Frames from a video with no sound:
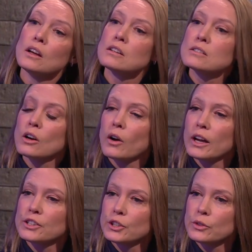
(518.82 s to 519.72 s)
That, that so
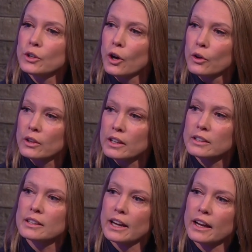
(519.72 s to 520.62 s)
day of rest is that,
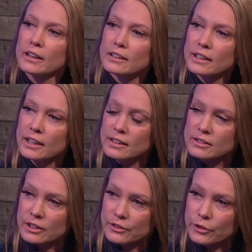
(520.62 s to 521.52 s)
literal. Yeah, it
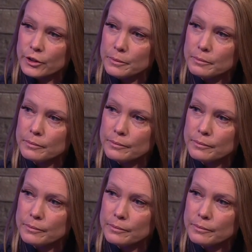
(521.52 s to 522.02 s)
is good for them.